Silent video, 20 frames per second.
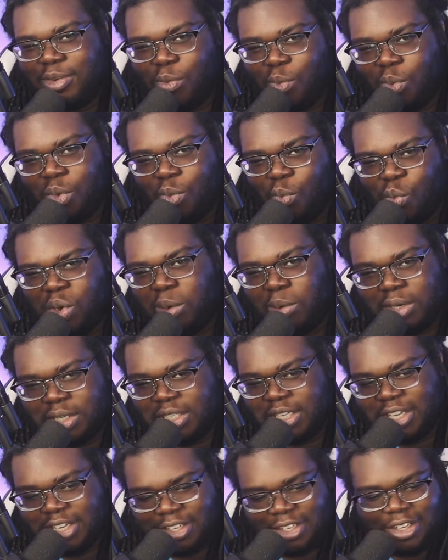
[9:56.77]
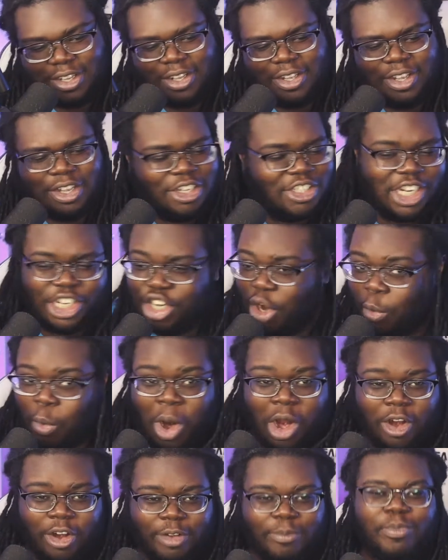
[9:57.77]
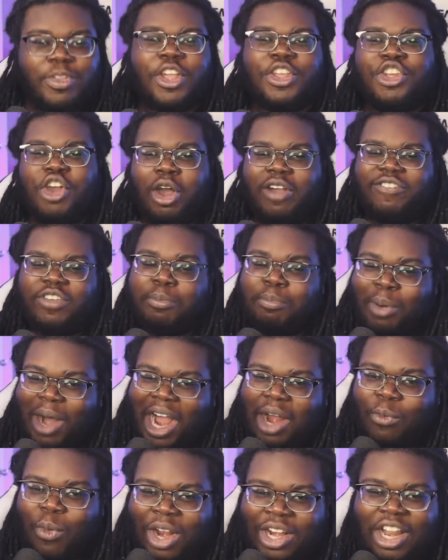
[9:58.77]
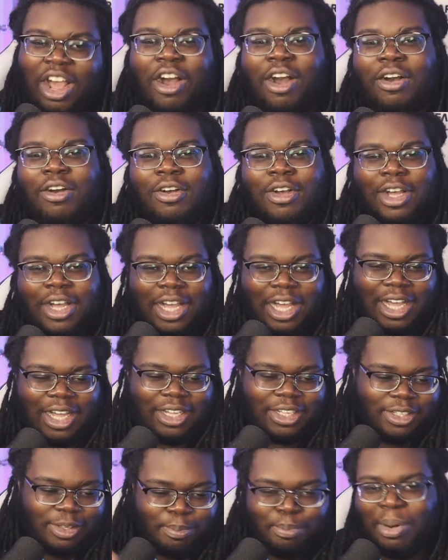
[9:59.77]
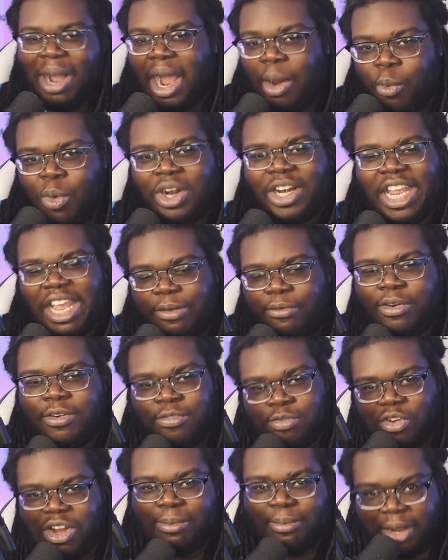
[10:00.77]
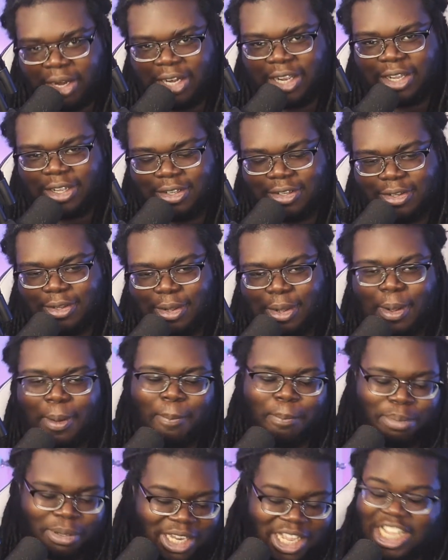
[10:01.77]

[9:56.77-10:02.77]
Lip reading: we don't want that. He's like, yo, word? Yo, if you buy it right now, buy one, get one free, my nigga. Please